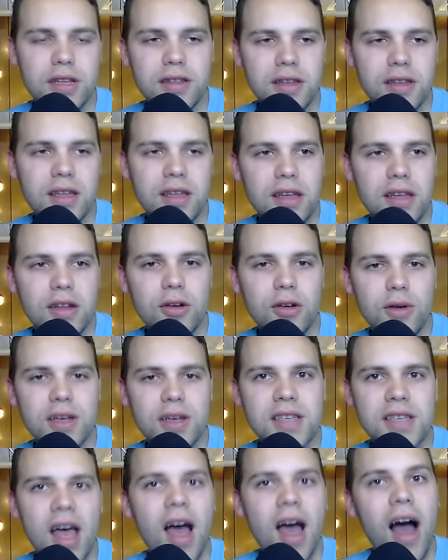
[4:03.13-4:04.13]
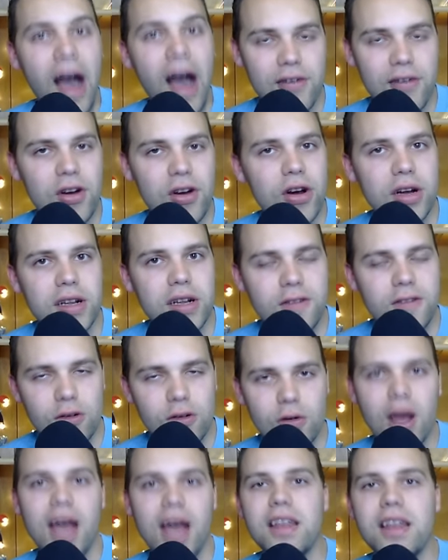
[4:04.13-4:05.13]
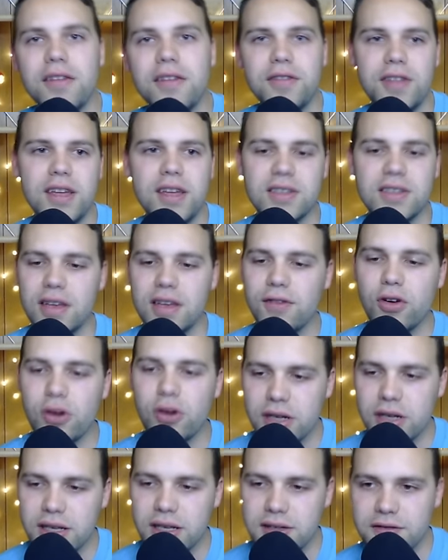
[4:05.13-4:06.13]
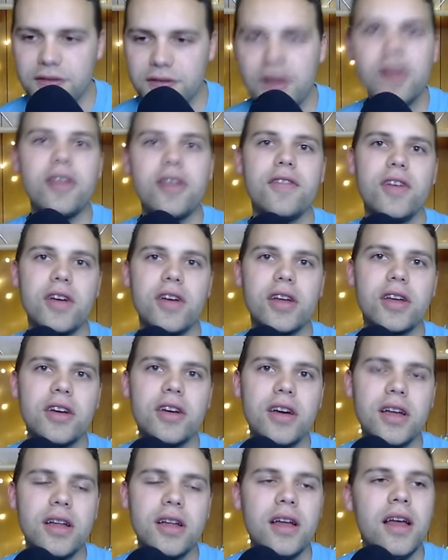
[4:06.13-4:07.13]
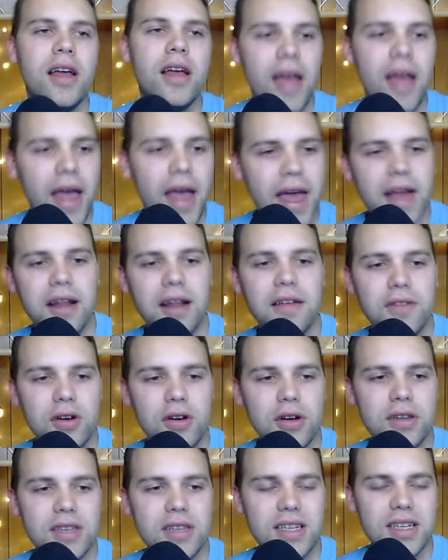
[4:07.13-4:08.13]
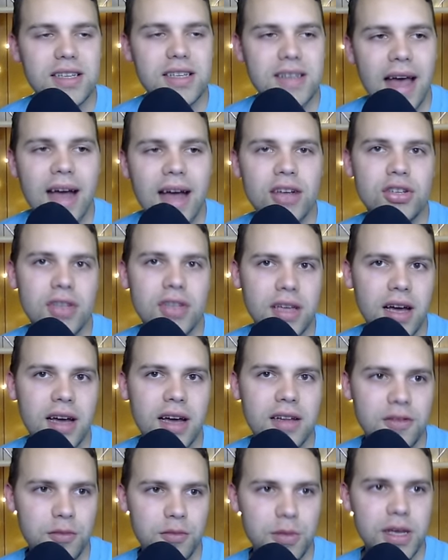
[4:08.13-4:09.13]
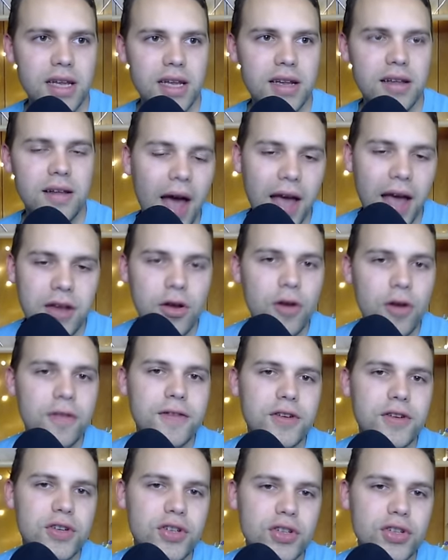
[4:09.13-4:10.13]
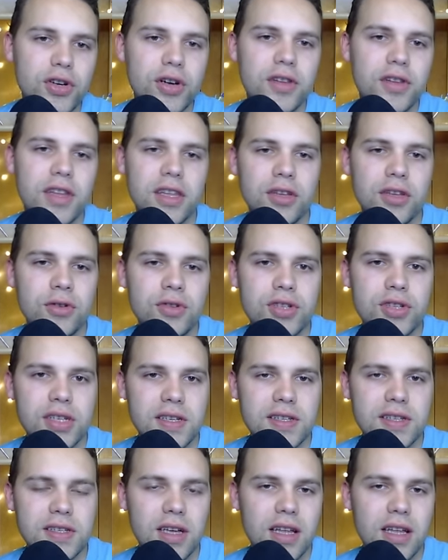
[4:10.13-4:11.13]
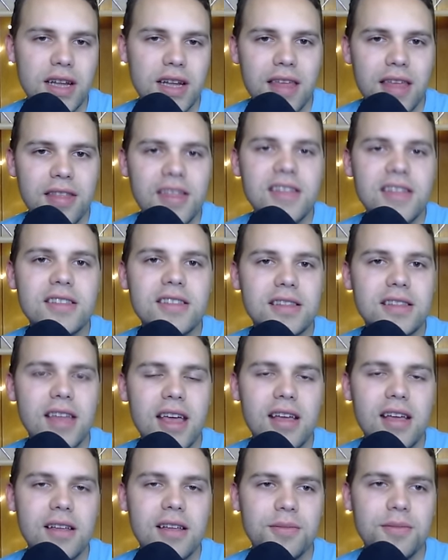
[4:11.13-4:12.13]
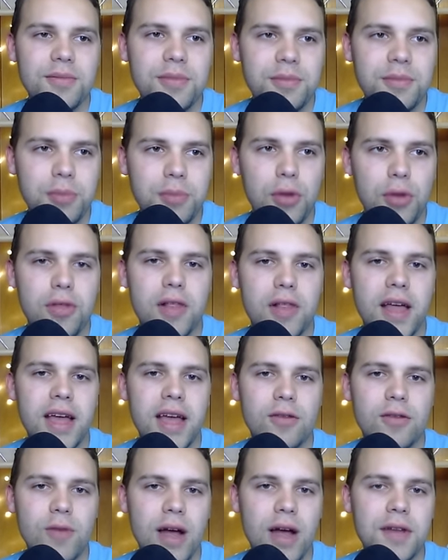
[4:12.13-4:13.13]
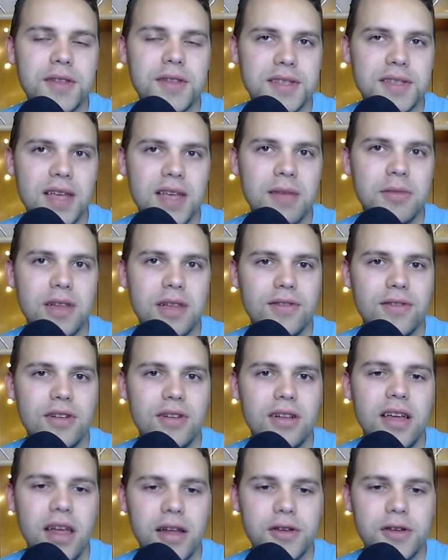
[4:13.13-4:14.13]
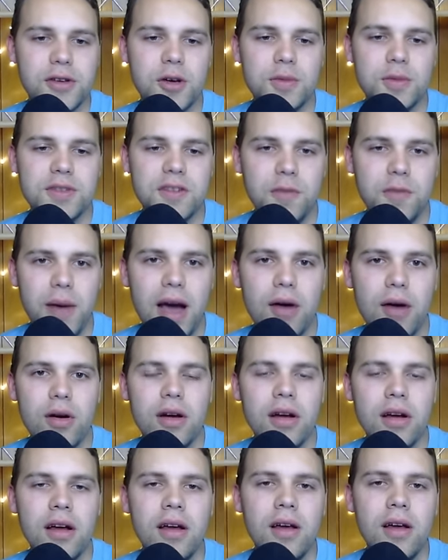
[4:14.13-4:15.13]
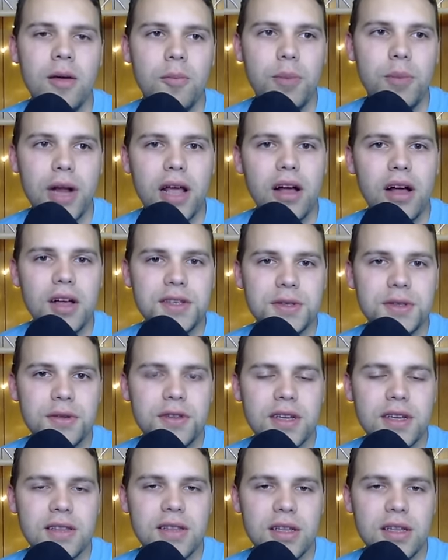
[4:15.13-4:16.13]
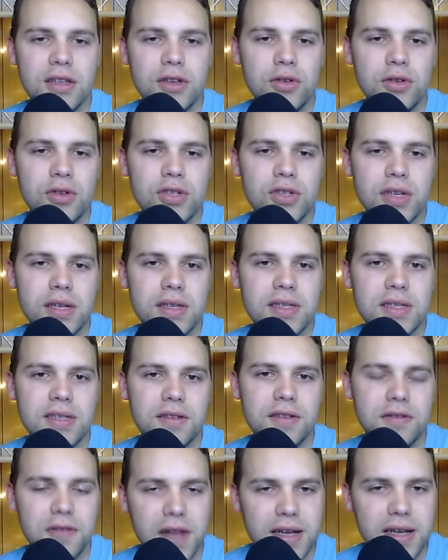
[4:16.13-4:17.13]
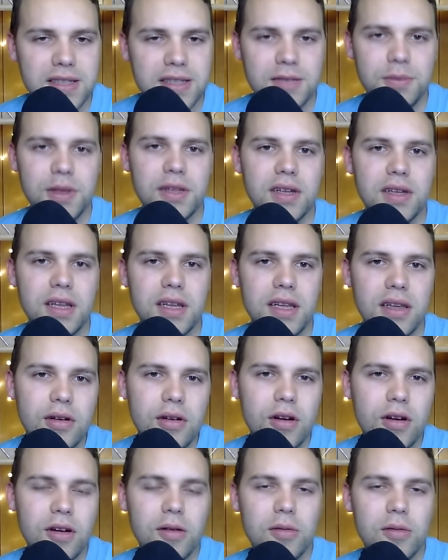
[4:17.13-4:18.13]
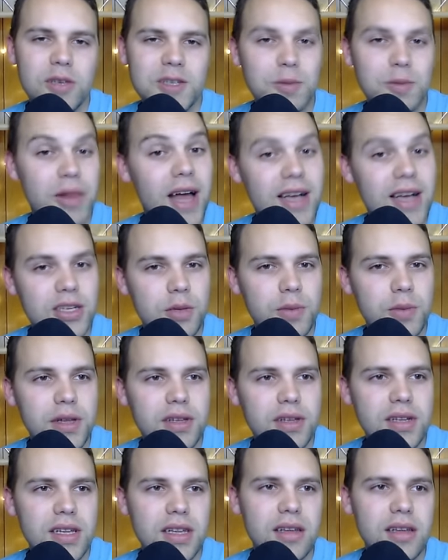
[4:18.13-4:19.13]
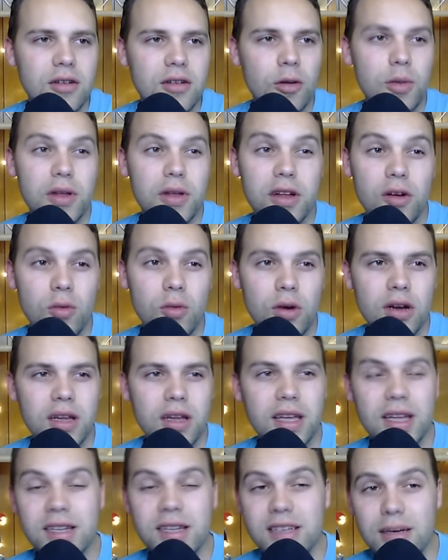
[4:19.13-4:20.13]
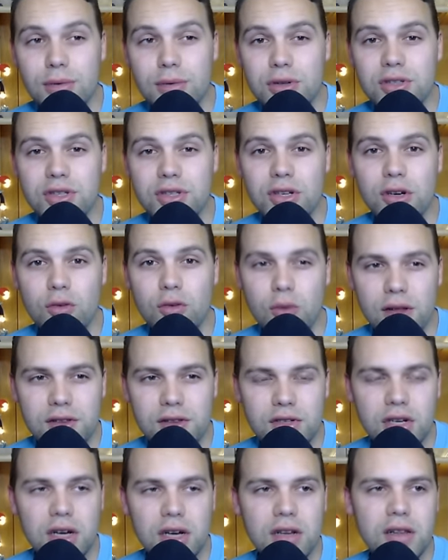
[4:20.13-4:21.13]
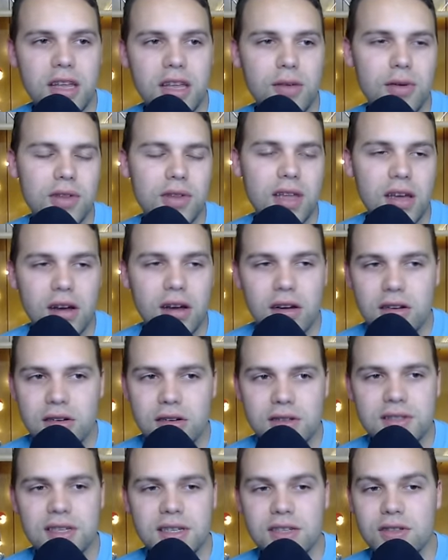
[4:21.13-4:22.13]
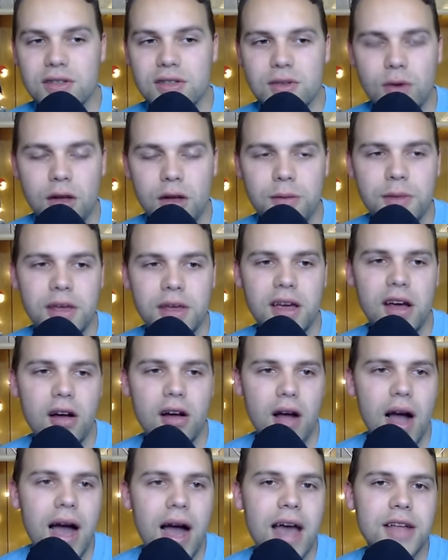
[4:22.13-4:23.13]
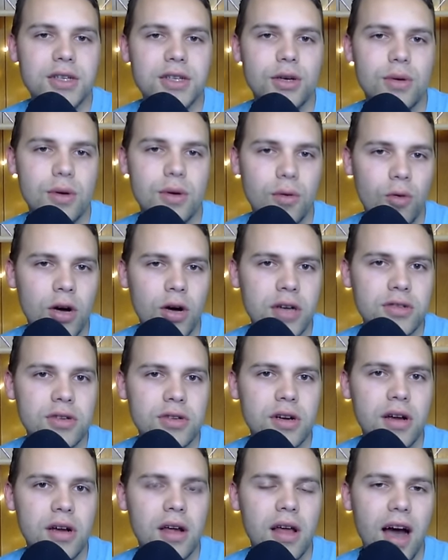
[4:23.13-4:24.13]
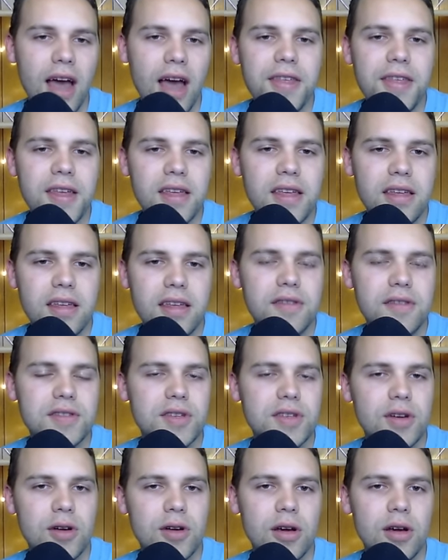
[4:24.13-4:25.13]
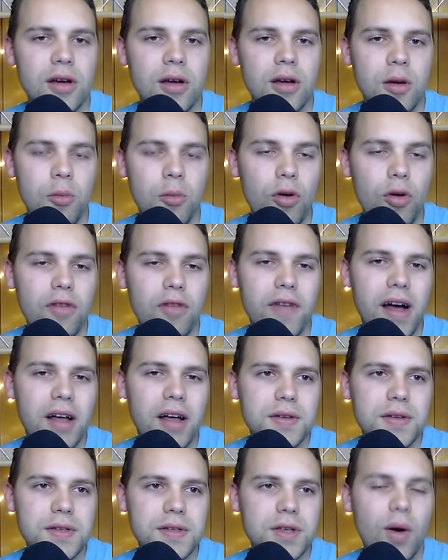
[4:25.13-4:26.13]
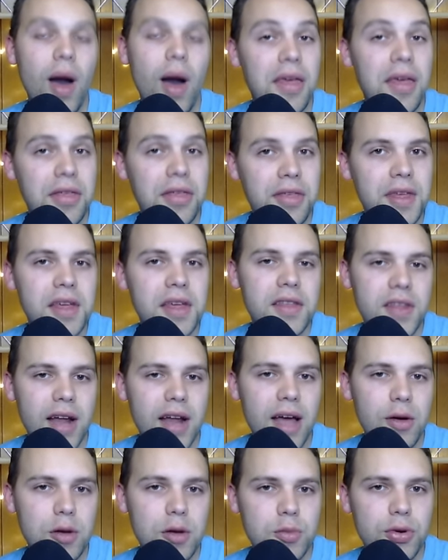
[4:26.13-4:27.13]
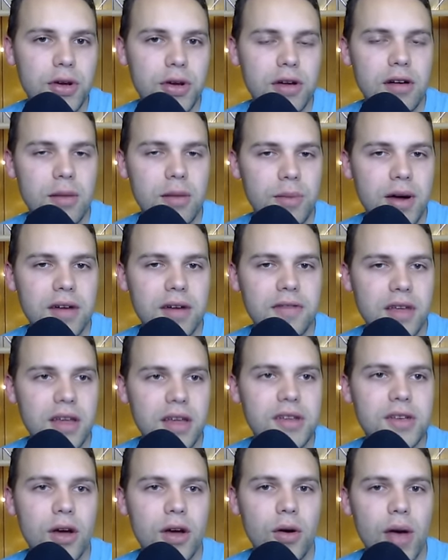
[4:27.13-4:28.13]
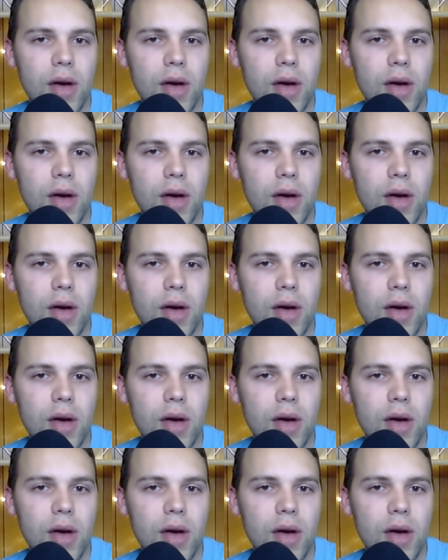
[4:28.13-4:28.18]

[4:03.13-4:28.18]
think Itto is. I've heard heard a variety of things. I've heard he's very, very good and I've heard that he's actually kind of mid. I know for sure that Yunjin is solid. I think that they both land around the same level in terms of power. But I also think that Yunjin's flexibility, her splash ability, her ability to work in double geo with Zhongli, with characters such as Yoimiya or Ayato or Wanderer, I think gives her more value. So I think that I would put her above Itto